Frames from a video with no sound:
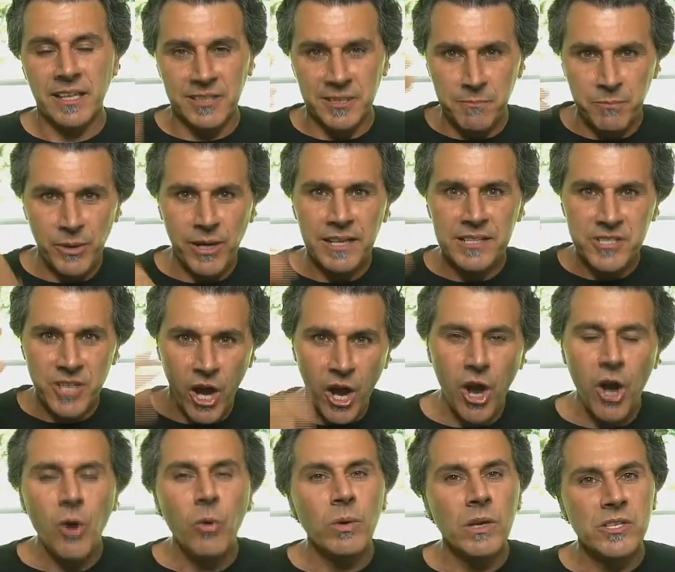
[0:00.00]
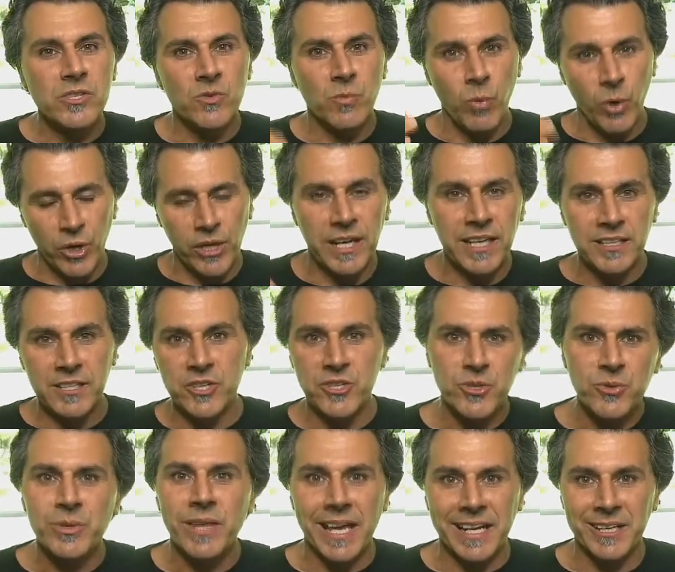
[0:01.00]
the brain's always working to
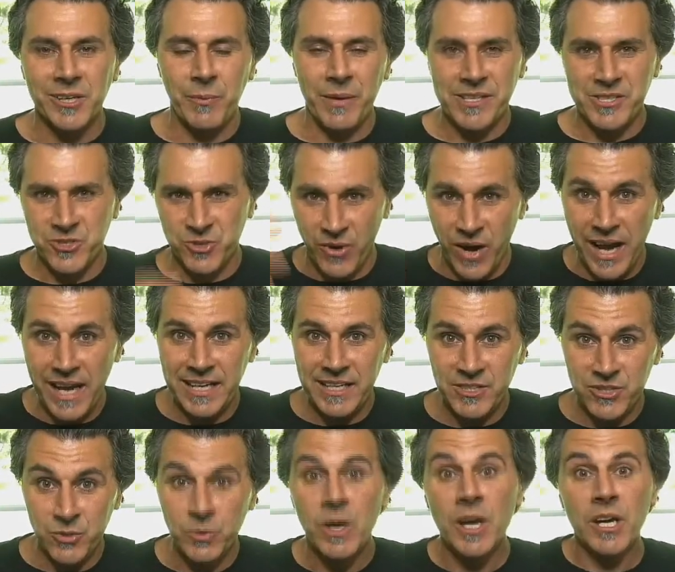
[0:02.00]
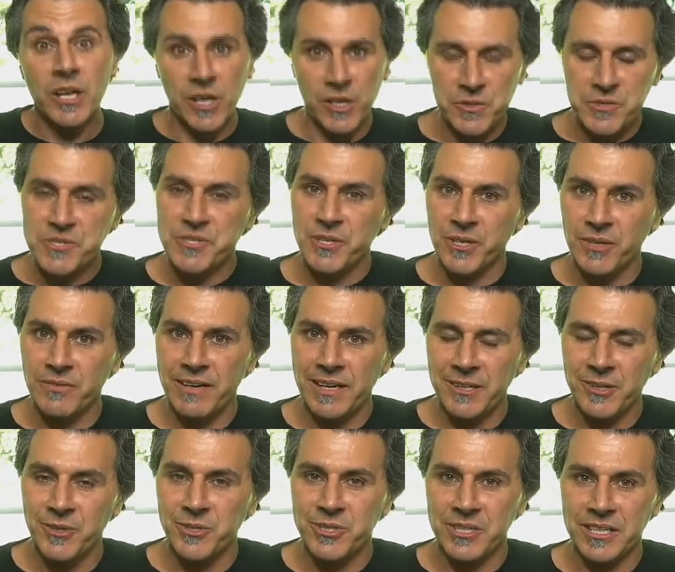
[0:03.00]
do that in a way. It's trying to conserve
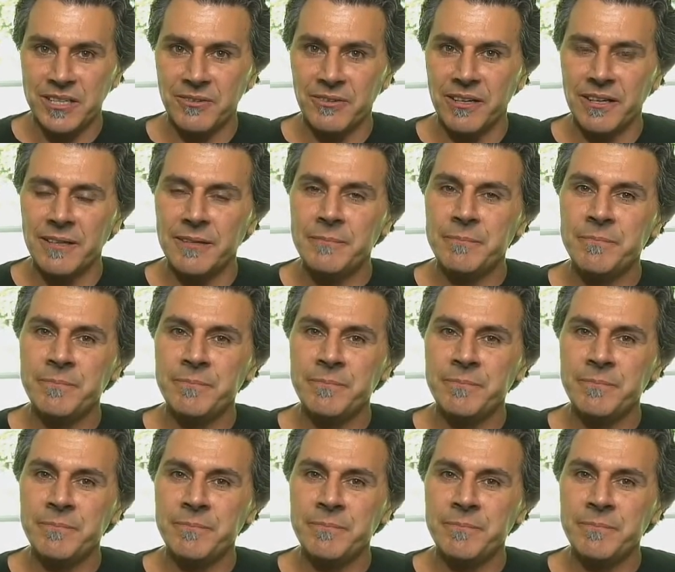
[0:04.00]
energy, right?